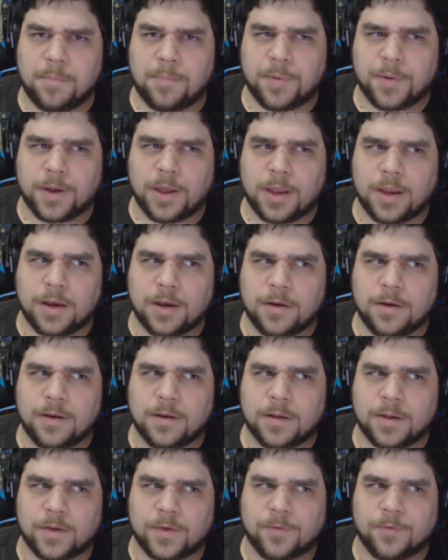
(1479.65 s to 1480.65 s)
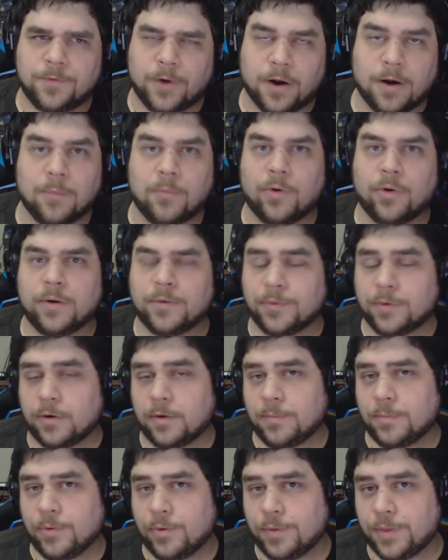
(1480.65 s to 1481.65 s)
but it's far more
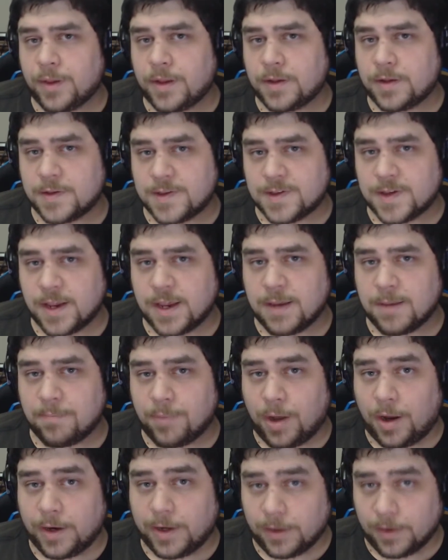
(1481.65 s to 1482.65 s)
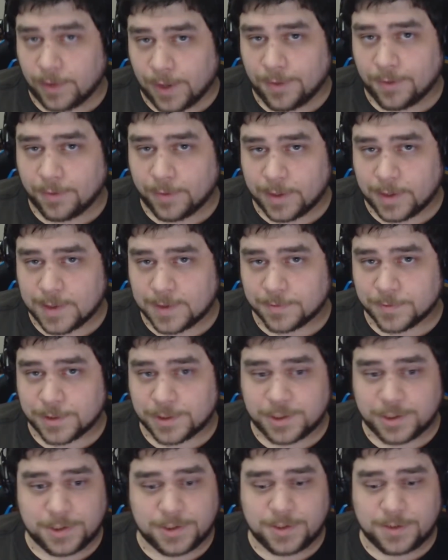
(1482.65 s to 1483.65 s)
durable than, say, bonded leather is,
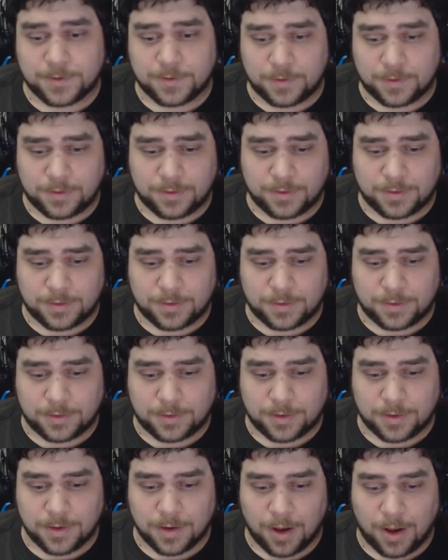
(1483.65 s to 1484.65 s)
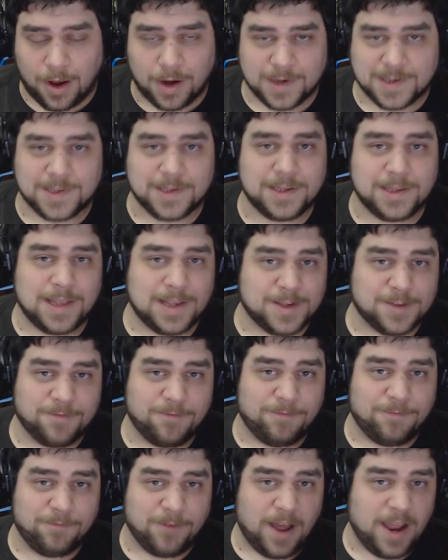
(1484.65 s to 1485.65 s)
which honestly, that's
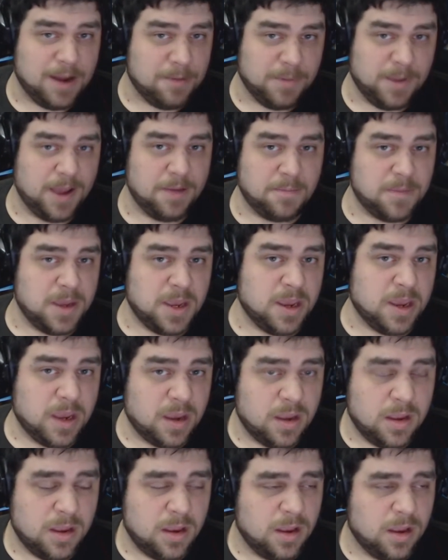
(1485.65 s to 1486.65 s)
fine by me.